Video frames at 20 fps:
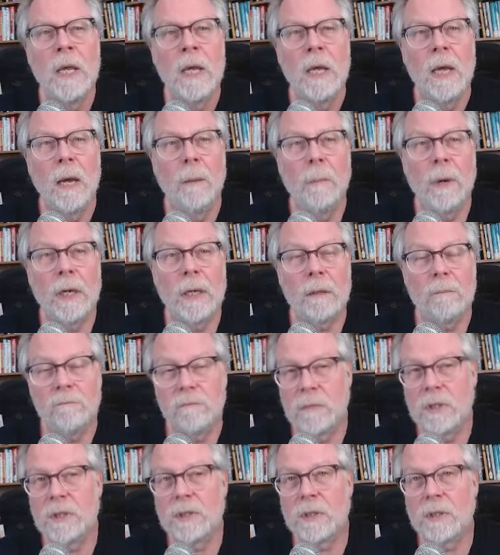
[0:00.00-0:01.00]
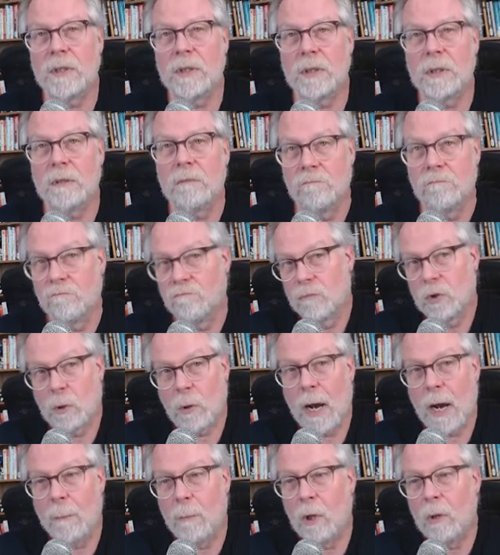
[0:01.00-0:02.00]
But this is
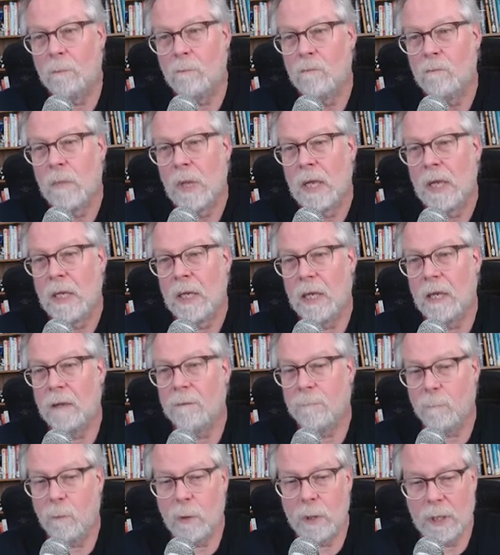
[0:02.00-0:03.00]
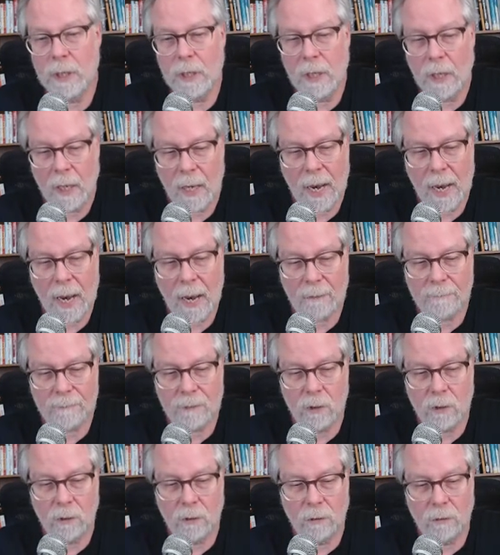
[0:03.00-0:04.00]
Scrabble. If we
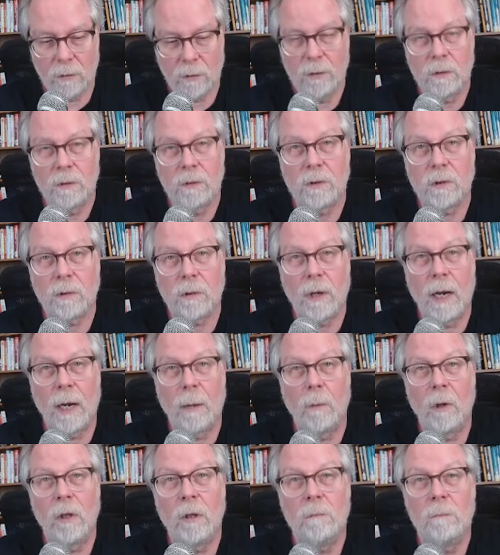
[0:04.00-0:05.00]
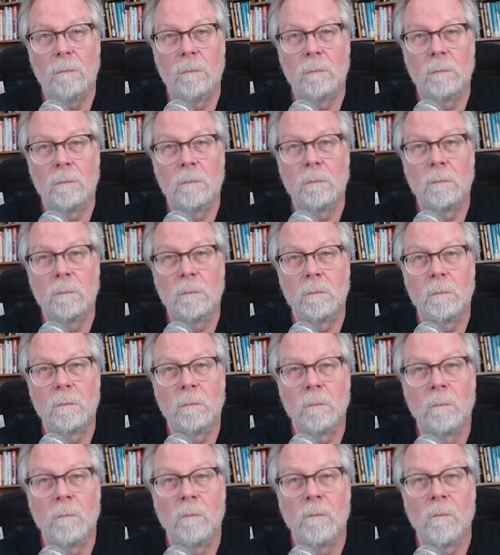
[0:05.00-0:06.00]
halftone Scrabble,
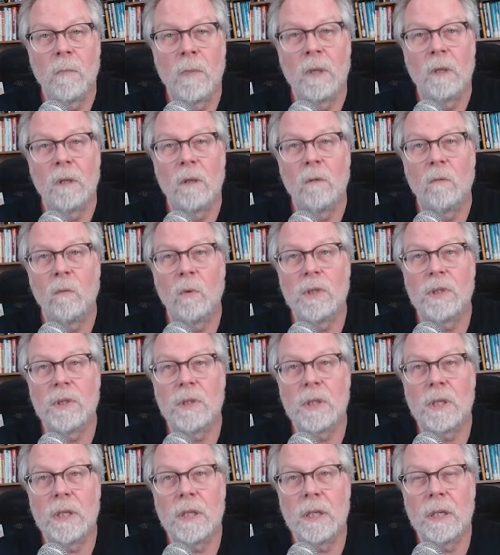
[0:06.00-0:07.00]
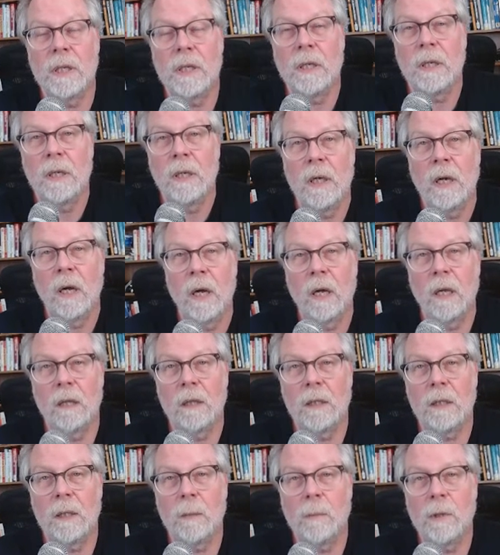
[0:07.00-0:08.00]
we see a
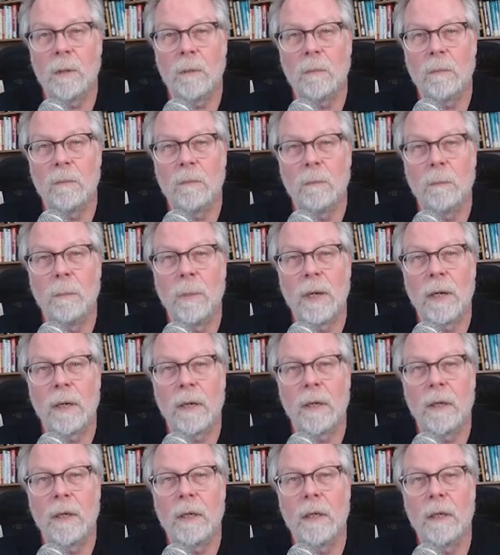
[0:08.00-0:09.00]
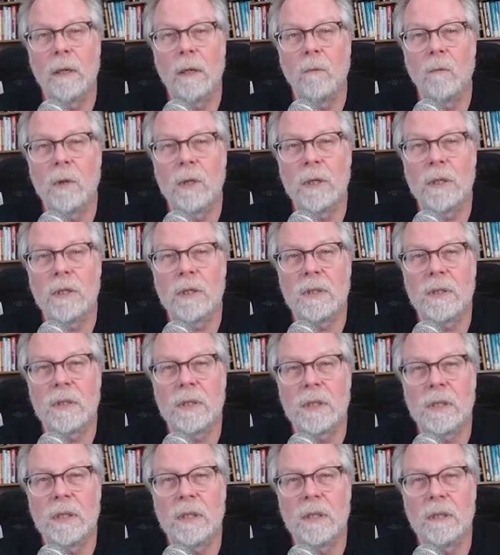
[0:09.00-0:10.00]
little bit better here. We can
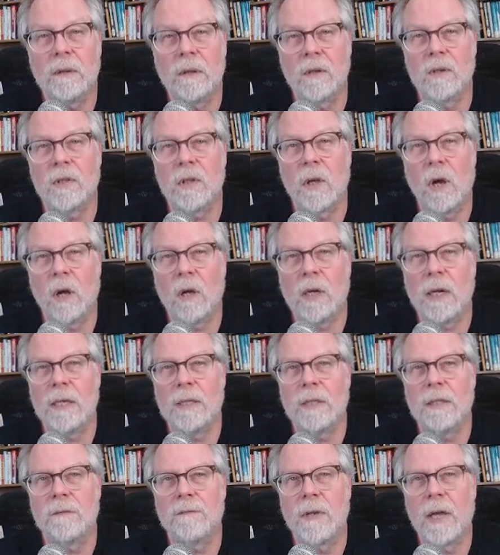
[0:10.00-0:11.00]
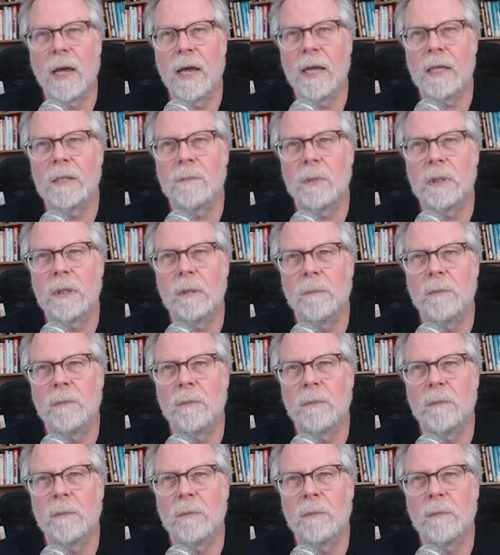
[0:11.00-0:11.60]
see there's all kinds of dots, but let me